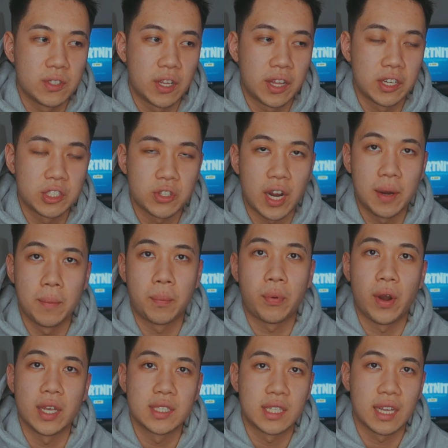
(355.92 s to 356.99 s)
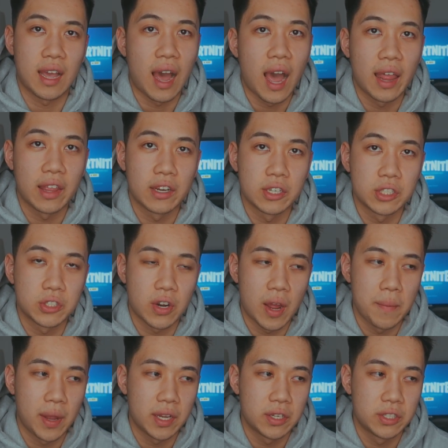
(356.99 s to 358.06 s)
they're just trying to impress the guy. They're just
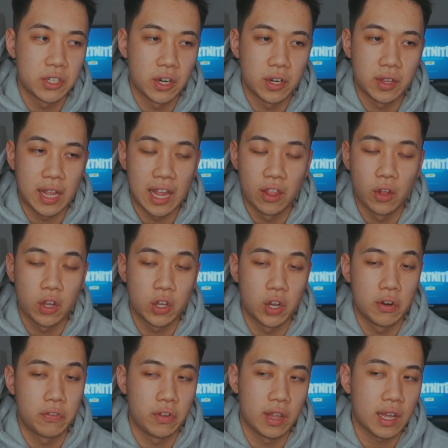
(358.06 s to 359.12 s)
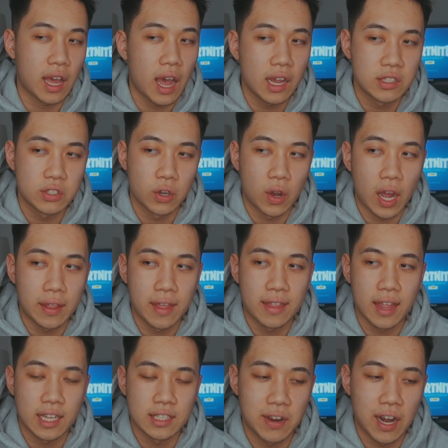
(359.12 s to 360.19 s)
trying to make sure they look good for the guy. So I
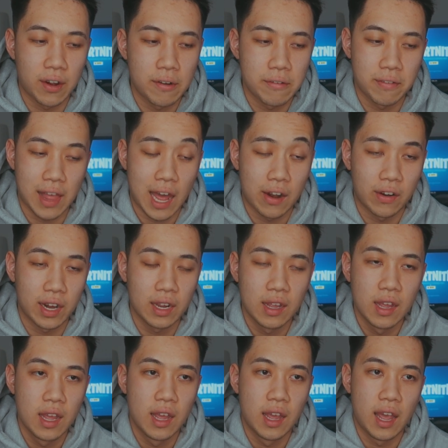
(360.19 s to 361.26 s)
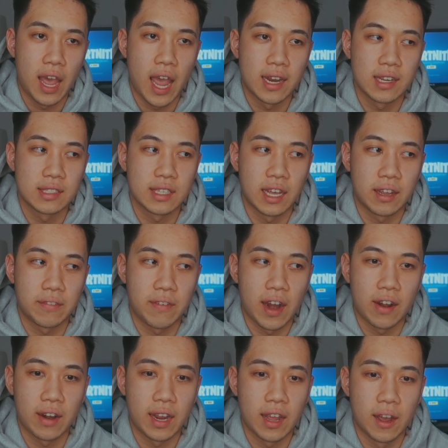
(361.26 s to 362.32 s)
think very flattering and just like
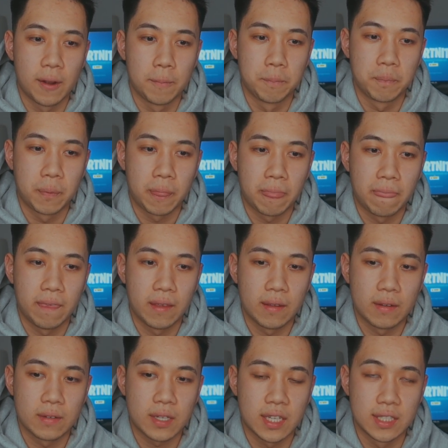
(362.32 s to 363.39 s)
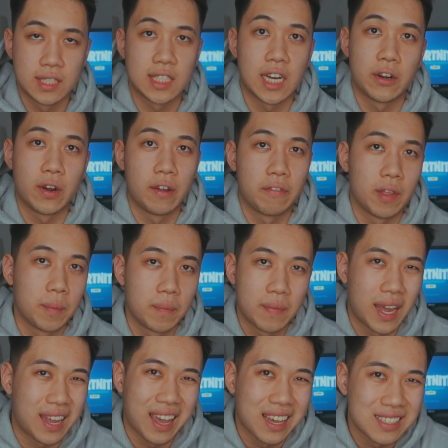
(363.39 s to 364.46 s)
very um, considerate of them,
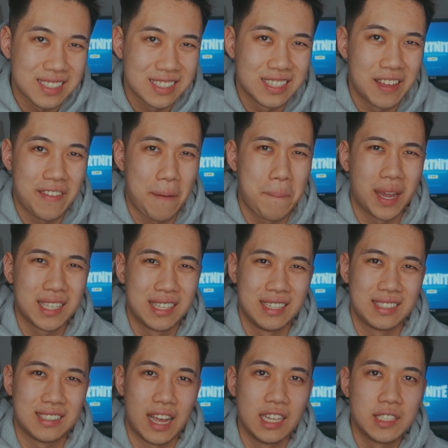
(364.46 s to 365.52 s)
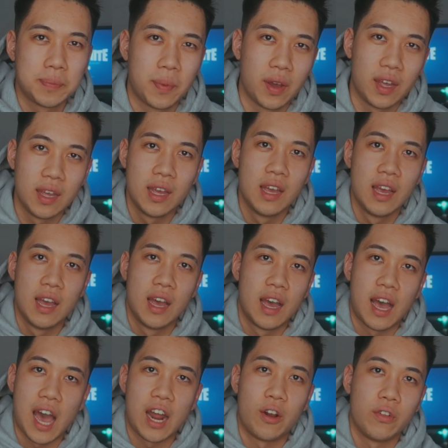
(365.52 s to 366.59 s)
I guess. If that makes any sense, but
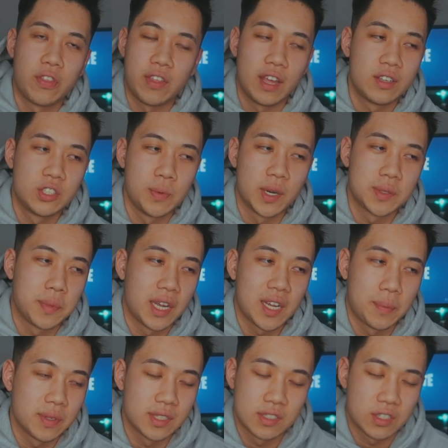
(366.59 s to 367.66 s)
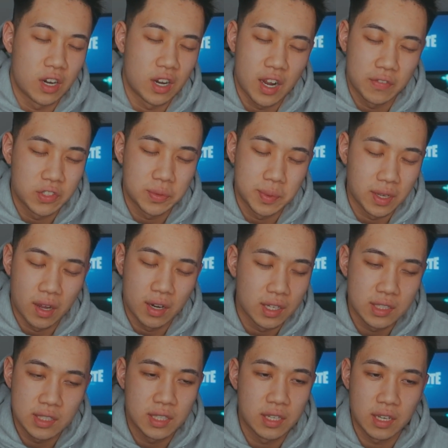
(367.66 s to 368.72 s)
I don't think too much makeup is a turnoff, to be
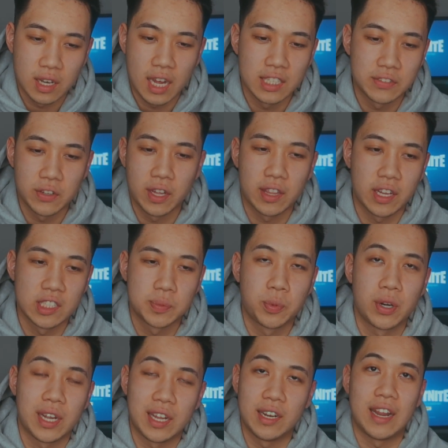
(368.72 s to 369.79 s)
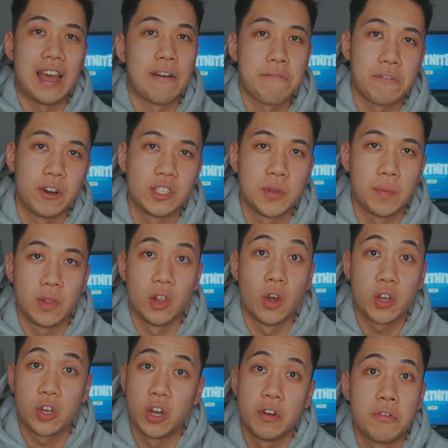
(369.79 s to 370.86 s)
honest. I just feel like they're just putting in effort to
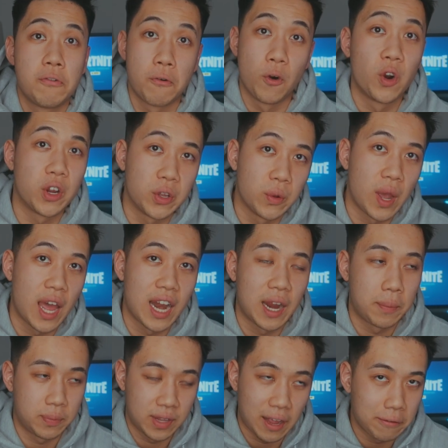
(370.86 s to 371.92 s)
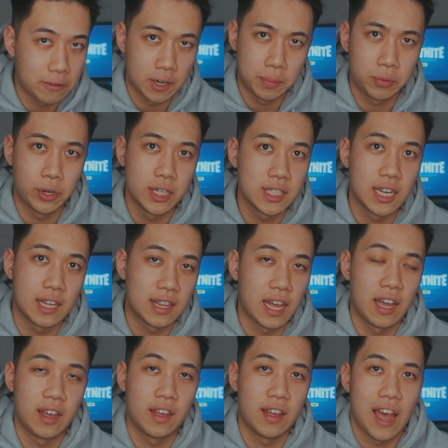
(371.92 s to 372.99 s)
look good for you, and I definitely appreciate
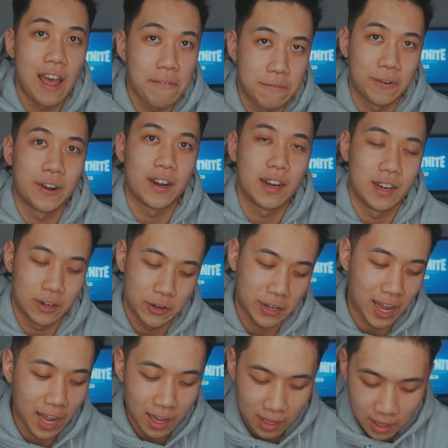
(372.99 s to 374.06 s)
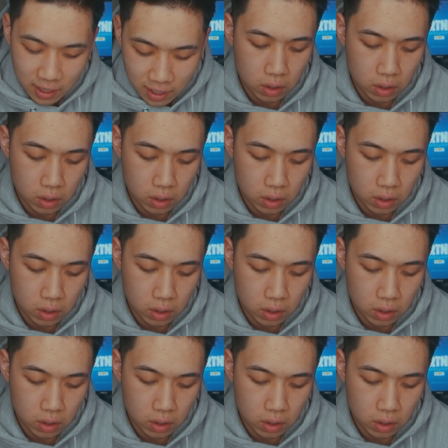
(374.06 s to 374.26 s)
that effort, okay?